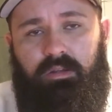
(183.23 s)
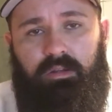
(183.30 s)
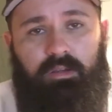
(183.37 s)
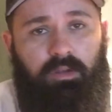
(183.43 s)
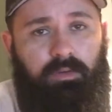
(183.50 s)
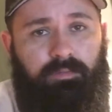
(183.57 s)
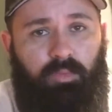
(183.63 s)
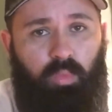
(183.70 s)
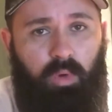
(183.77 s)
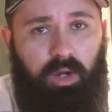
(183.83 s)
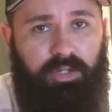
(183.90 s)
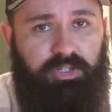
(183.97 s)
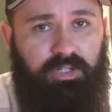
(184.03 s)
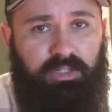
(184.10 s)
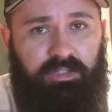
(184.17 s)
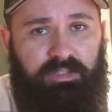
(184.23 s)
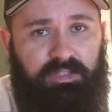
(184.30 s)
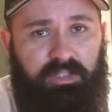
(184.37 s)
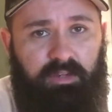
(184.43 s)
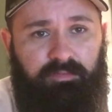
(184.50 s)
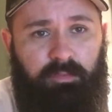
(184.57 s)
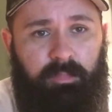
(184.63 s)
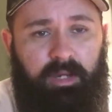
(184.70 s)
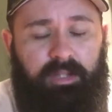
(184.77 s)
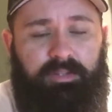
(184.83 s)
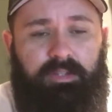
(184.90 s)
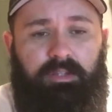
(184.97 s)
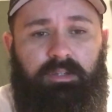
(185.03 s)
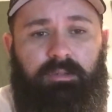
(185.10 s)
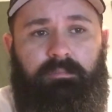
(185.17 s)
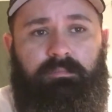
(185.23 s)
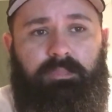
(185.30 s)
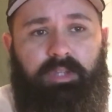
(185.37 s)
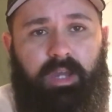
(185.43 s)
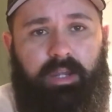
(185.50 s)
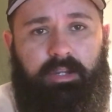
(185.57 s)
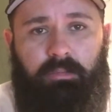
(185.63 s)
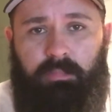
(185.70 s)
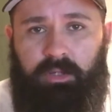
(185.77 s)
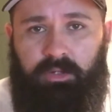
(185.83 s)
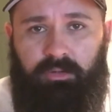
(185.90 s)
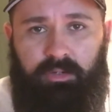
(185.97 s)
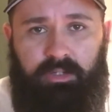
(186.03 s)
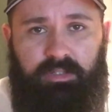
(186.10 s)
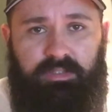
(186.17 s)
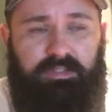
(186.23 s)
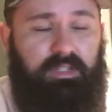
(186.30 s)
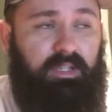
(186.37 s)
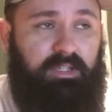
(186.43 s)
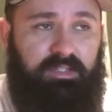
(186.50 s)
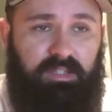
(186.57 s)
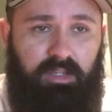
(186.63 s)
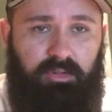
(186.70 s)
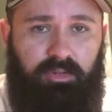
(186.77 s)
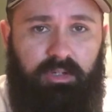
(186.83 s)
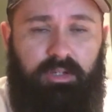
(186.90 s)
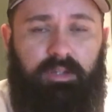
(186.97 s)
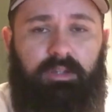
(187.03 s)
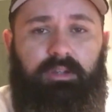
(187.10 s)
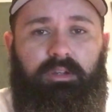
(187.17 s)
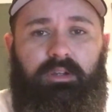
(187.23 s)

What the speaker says: I loved watching stuff about them, documentaries, etc.